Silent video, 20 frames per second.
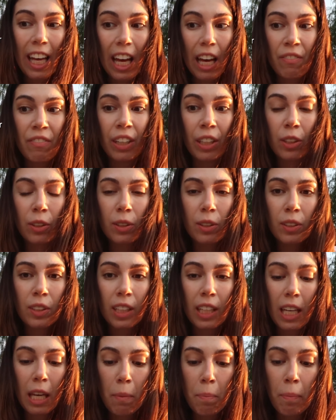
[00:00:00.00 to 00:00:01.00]
have a good
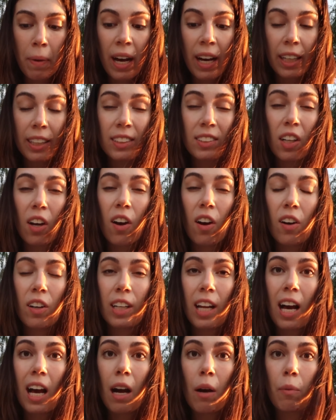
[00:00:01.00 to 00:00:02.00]
impact
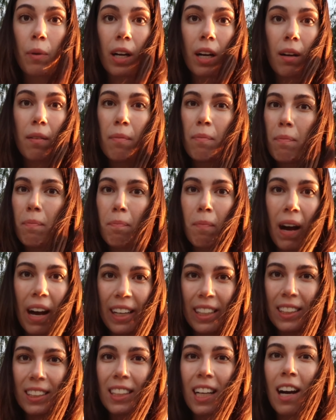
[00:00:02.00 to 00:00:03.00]
on our
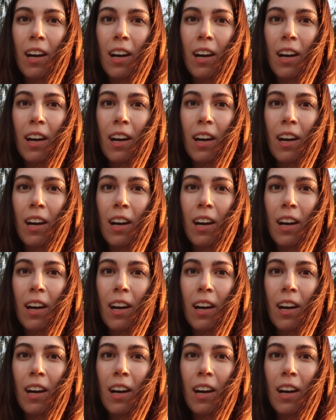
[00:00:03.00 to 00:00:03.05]
mind,